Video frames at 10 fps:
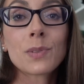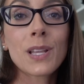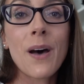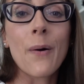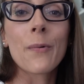
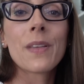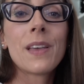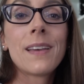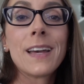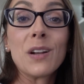below.
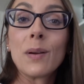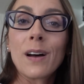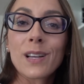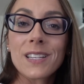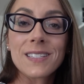Anyway,
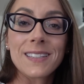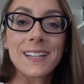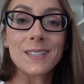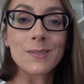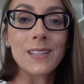I'll catch you in the
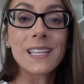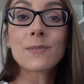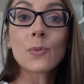next one. Thanks for